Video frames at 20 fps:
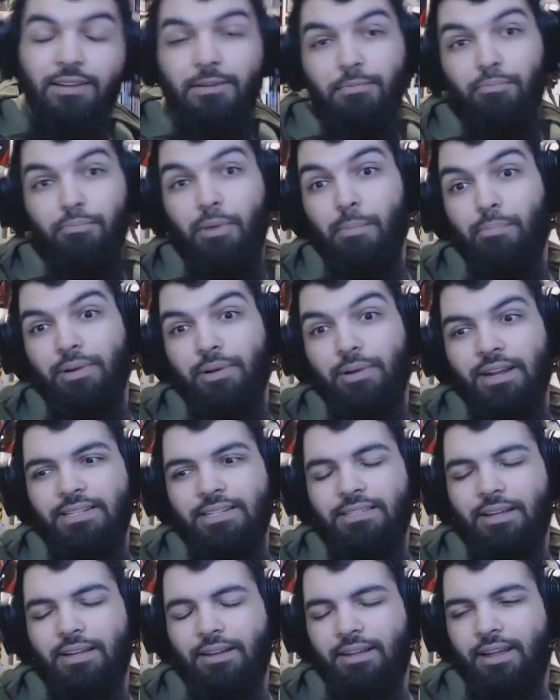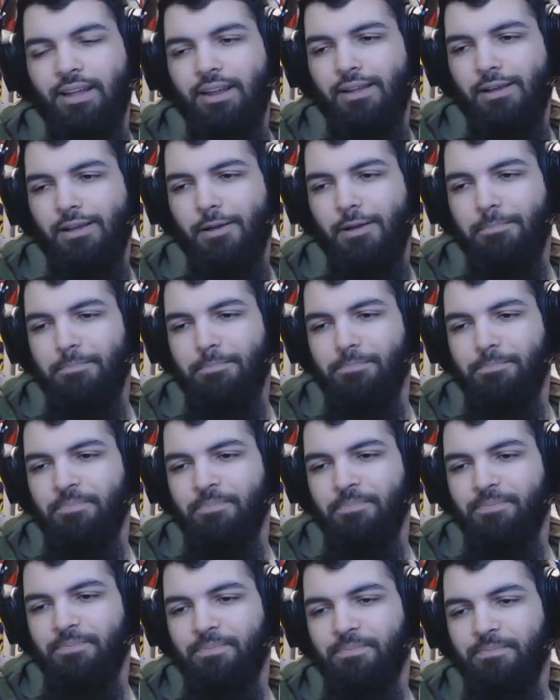plus that
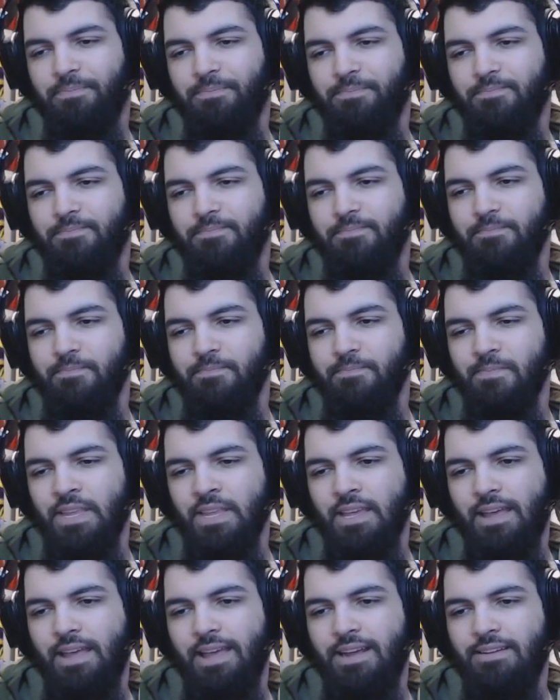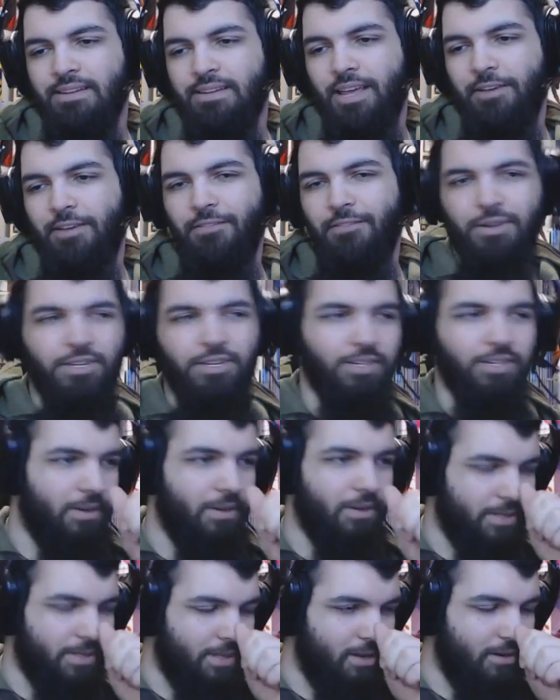I can take from the show
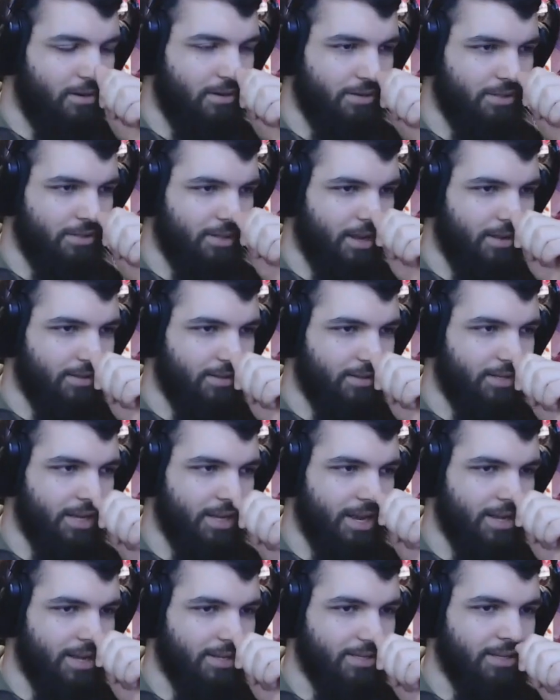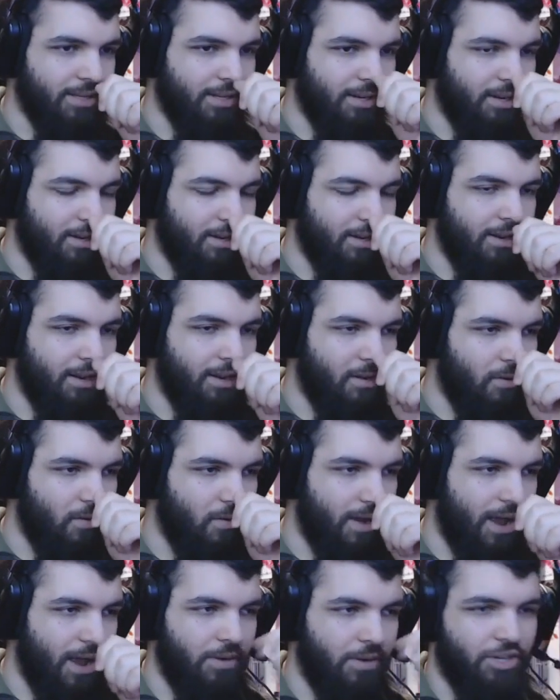is the art style designs and
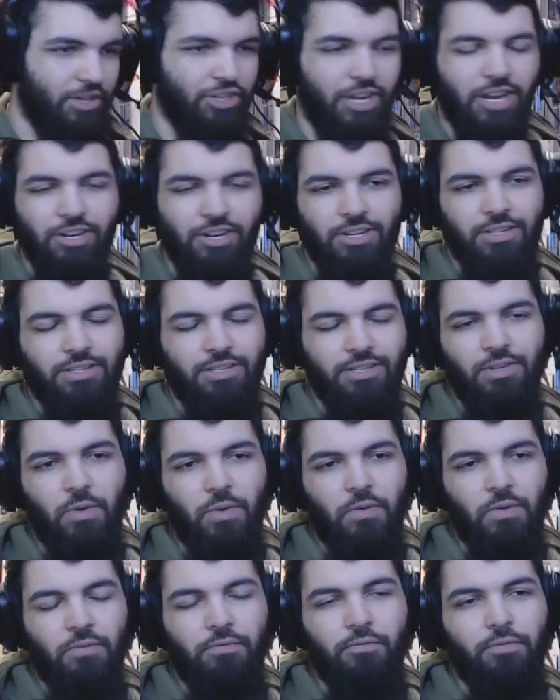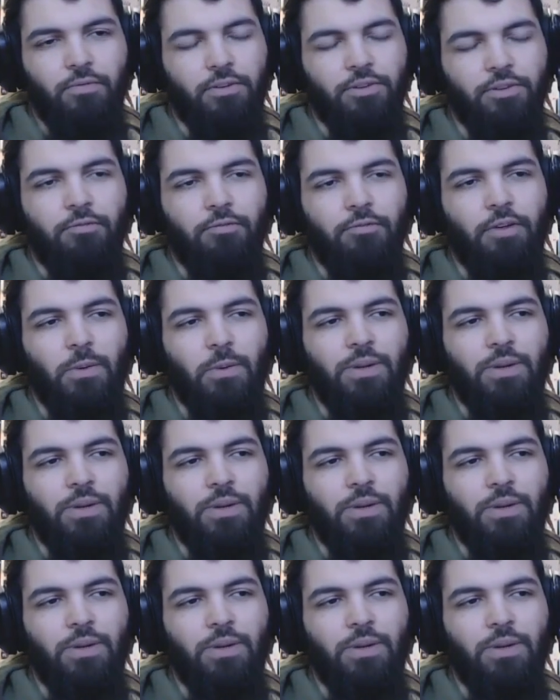how it changes so frequently and